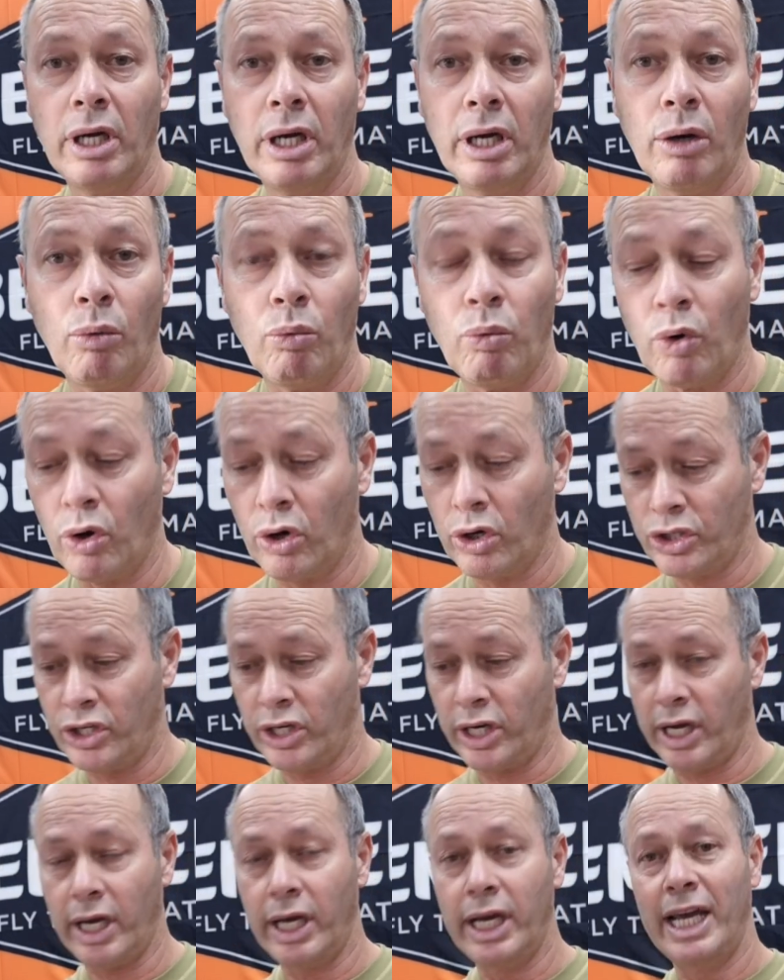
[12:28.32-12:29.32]

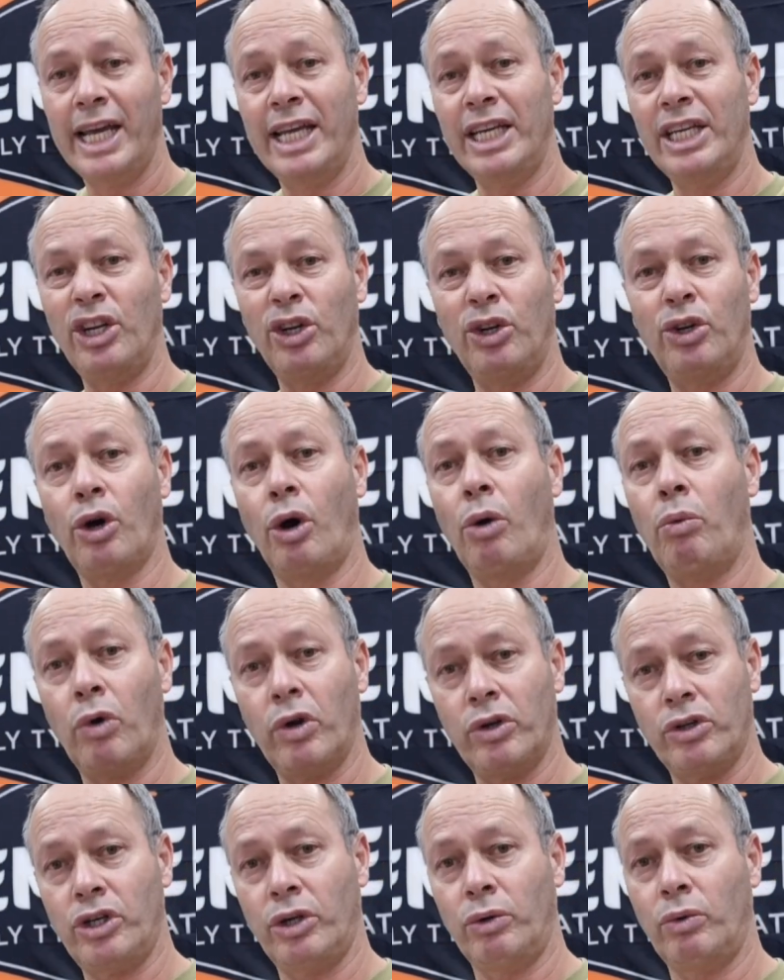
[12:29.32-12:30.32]
water, you don't want
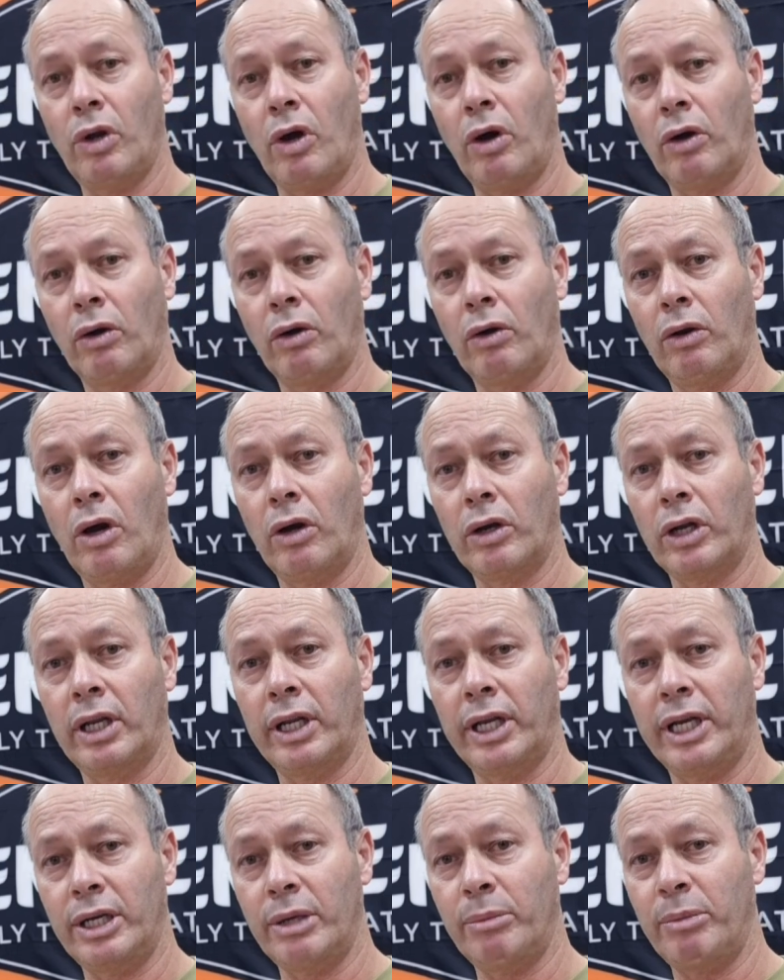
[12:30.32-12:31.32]
too long a
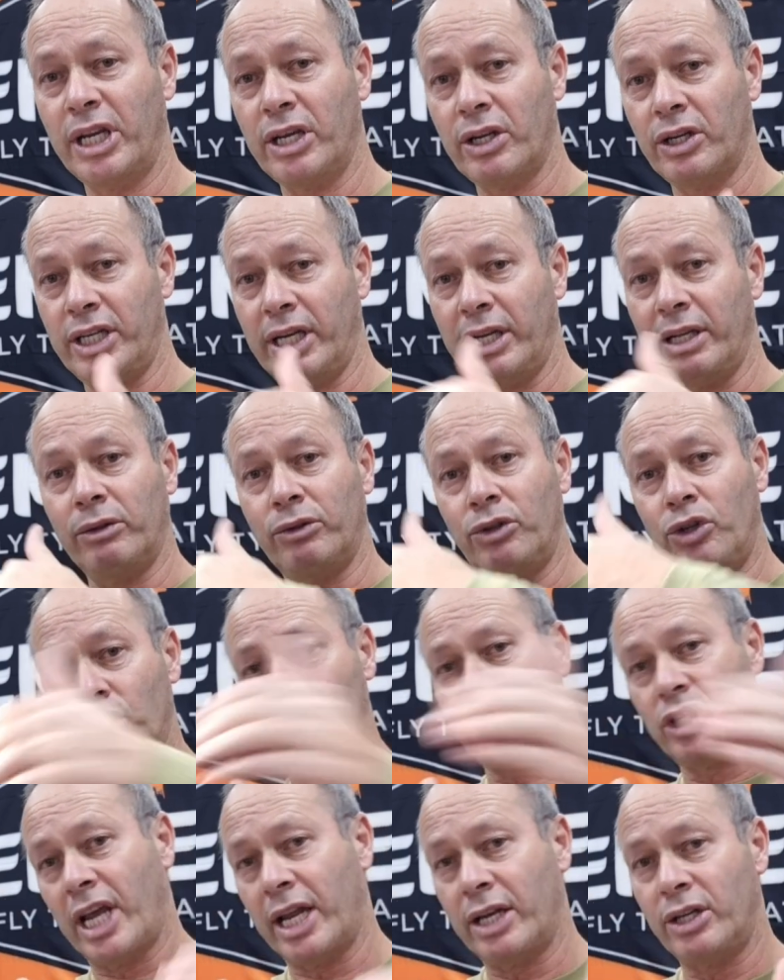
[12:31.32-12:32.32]
leader, because it'll just
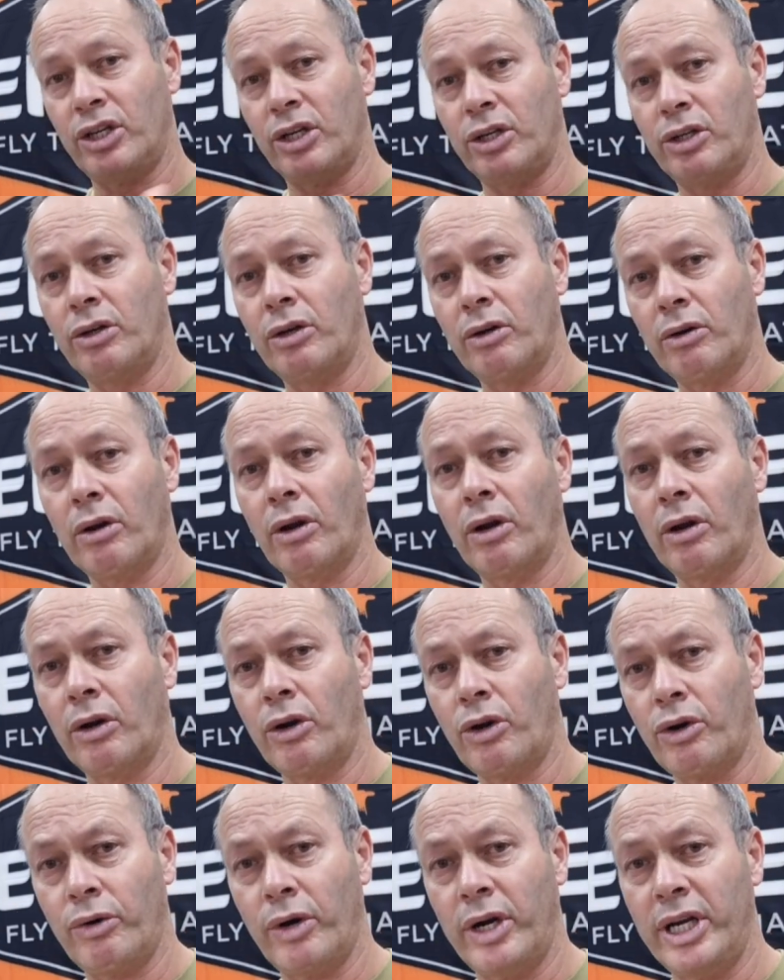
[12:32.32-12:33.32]
tend to
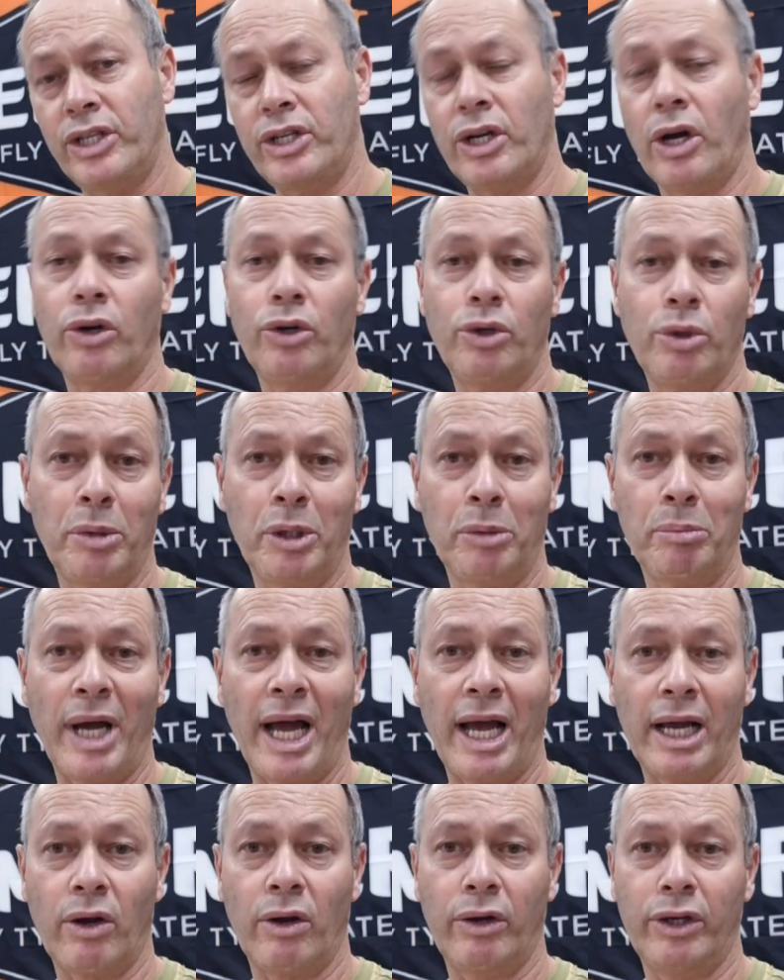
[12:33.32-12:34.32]
crease or double
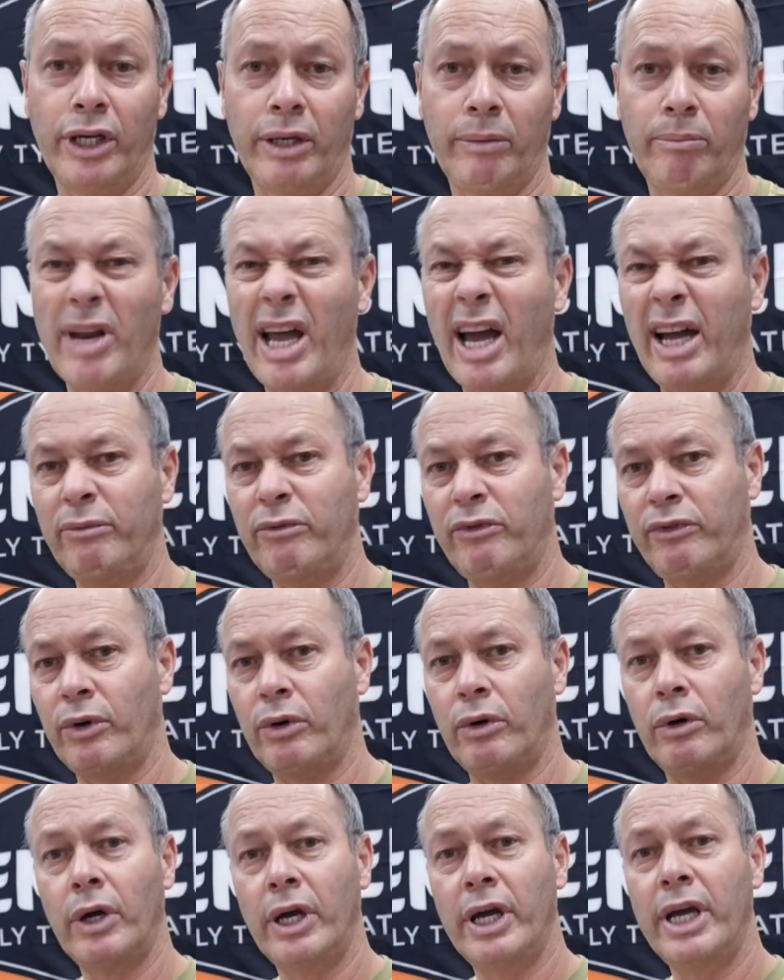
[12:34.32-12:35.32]
back on you. 9 foot,
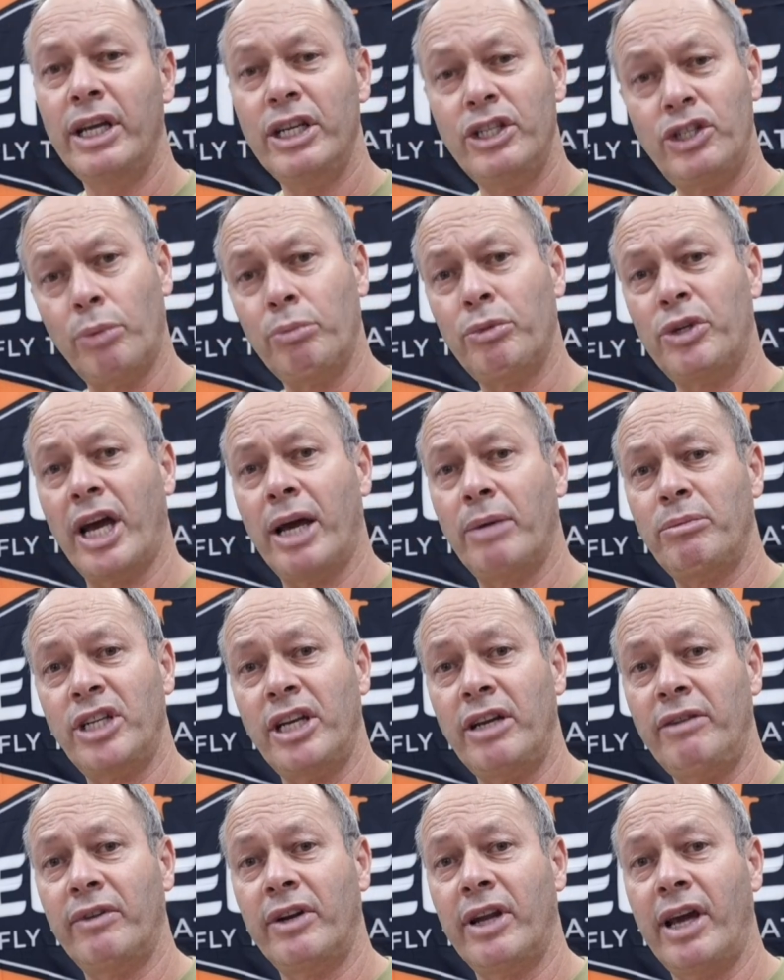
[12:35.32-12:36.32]
sometimes
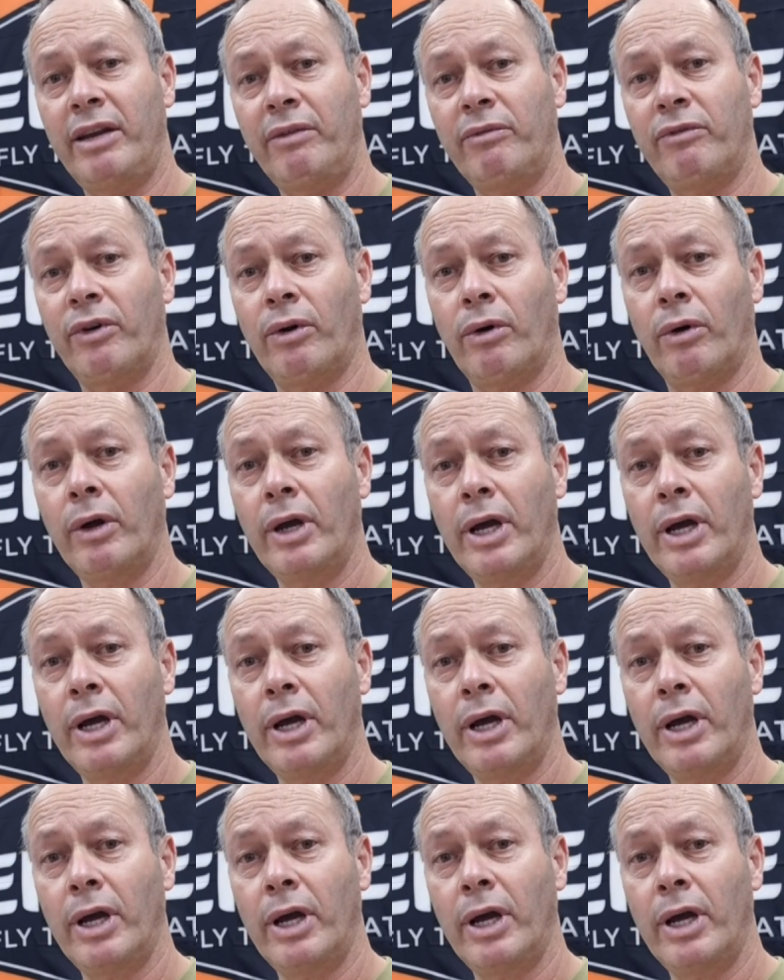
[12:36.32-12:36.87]
even 8 foot.